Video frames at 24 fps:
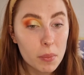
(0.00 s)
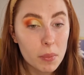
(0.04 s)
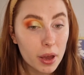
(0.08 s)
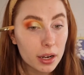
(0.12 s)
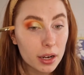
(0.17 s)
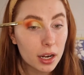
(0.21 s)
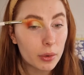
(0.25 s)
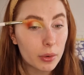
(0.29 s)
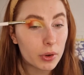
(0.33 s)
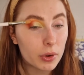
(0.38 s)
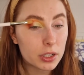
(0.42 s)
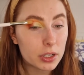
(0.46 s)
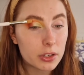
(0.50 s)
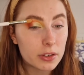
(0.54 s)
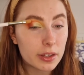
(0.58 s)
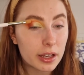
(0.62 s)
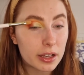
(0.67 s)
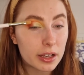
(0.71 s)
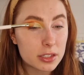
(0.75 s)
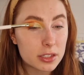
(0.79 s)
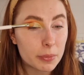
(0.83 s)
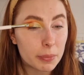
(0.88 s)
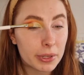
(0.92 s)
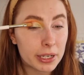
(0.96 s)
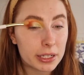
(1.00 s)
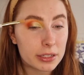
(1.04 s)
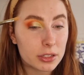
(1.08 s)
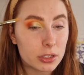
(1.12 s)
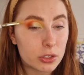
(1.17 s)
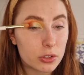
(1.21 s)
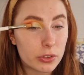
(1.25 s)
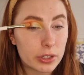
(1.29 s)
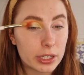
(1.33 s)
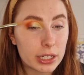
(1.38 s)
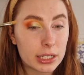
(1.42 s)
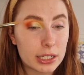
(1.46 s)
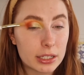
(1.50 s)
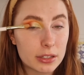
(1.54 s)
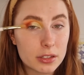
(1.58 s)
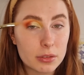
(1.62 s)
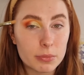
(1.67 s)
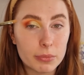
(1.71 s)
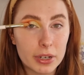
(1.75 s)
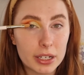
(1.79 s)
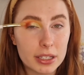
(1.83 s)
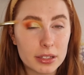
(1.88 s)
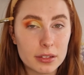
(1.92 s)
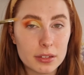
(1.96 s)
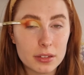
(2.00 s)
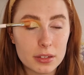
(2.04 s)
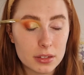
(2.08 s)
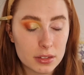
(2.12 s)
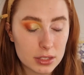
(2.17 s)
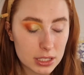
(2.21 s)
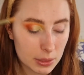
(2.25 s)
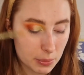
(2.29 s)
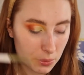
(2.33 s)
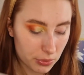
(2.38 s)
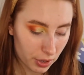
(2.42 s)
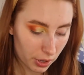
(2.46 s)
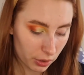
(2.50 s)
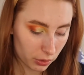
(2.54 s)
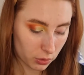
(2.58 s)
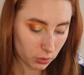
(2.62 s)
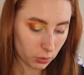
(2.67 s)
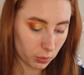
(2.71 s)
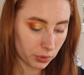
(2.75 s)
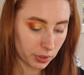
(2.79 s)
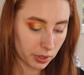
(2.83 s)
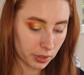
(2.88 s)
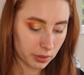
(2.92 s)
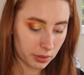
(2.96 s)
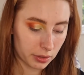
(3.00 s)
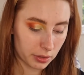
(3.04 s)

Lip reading: and I'm going to use that to blend the green into my deeper outer corner.